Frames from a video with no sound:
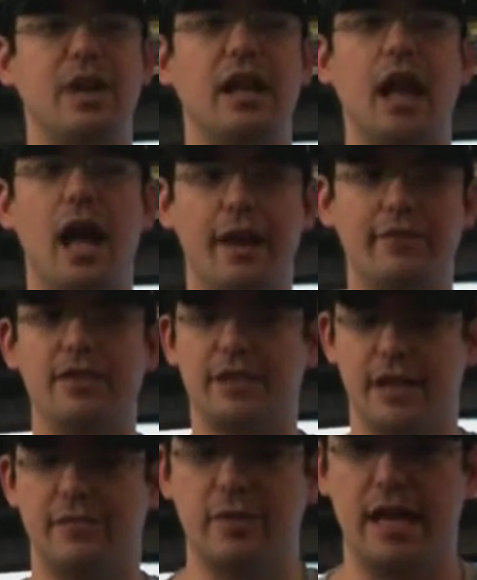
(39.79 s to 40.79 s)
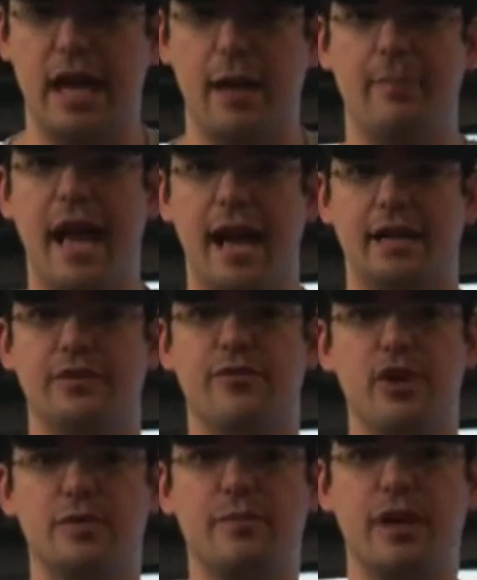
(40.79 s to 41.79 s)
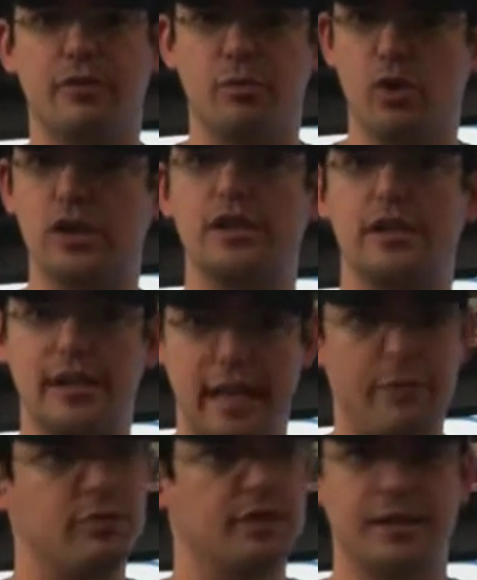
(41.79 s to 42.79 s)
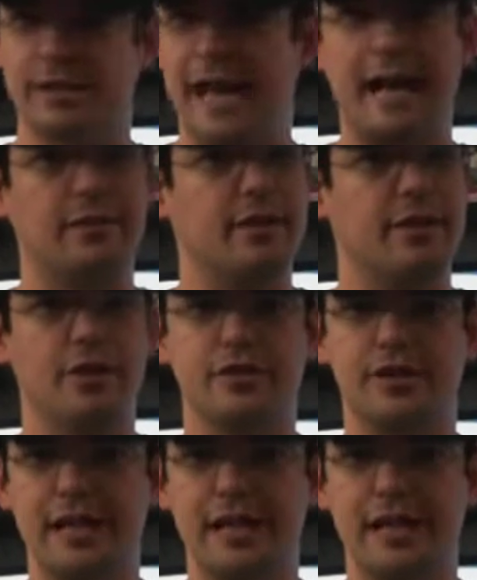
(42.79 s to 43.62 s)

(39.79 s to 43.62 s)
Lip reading: A lot of the stuff that we got as far as bug reports today was exactly those things.